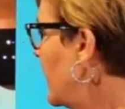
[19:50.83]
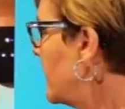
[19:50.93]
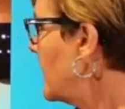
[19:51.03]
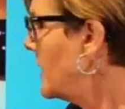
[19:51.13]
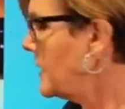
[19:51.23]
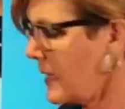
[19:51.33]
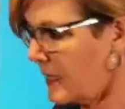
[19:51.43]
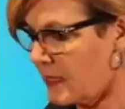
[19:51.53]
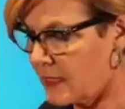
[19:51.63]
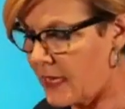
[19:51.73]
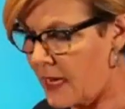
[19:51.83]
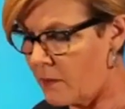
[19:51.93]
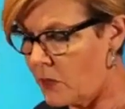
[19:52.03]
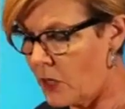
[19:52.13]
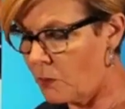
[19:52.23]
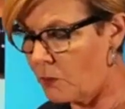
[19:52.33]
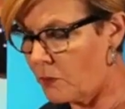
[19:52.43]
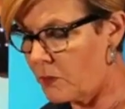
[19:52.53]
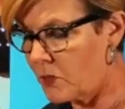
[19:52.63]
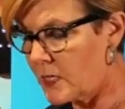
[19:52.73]
It's at the Sam
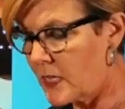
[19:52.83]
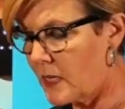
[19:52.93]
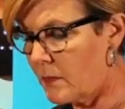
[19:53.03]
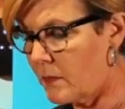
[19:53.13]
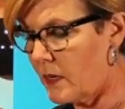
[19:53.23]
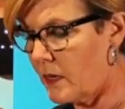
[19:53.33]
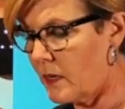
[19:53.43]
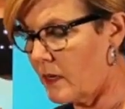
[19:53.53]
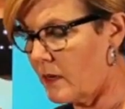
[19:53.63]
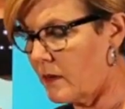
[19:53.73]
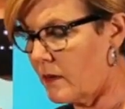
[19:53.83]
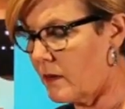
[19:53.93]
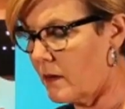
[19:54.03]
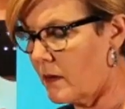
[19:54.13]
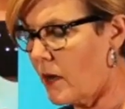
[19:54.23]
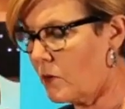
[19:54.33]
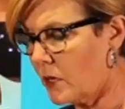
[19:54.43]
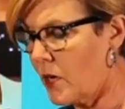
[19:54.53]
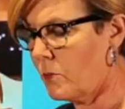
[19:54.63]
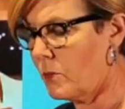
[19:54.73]
Noble Museum, uh,
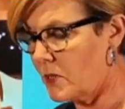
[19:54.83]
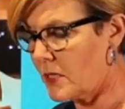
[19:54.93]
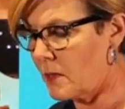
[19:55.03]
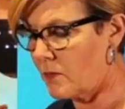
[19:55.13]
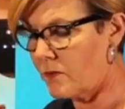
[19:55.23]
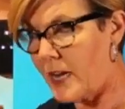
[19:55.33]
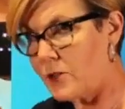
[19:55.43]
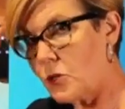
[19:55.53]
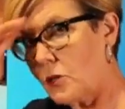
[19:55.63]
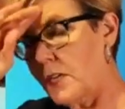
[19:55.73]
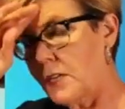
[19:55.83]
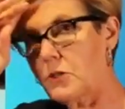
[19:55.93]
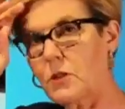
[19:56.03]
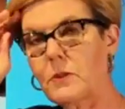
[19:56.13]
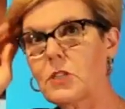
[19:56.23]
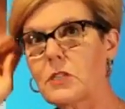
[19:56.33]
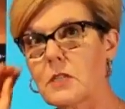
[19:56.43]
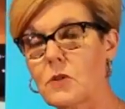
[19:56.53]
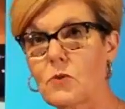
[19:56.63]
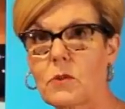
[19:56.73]
Oklahoma Museum of Natural History, which
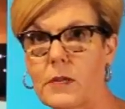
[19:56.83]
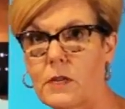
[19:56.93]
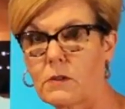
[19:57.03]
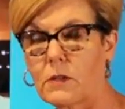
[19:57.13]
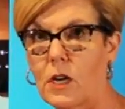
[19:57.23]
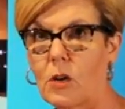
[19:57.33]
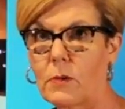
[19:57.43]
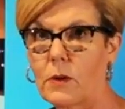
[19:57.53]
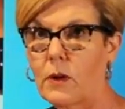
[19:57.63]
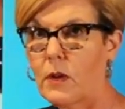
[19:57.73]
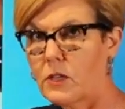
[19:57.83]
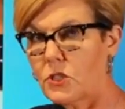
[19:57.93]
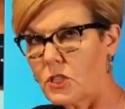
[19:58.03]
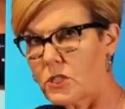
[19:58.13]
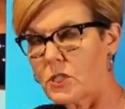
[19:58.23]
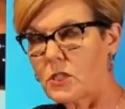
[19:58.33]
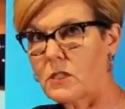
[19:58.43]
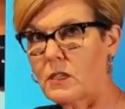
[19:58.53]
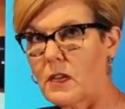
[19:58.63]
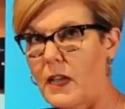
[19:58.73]
is in Norman, Oklahoma,
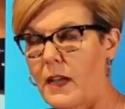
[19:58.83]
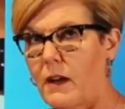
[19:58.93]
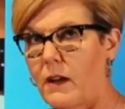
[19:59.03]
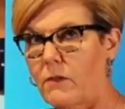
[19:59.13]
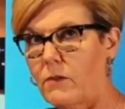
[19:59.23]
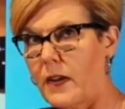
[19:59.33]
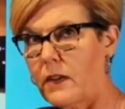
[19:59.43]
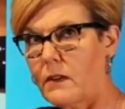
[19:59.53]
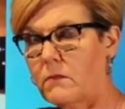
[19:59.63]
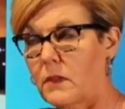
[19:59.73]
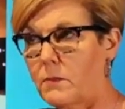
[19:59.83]
just right, it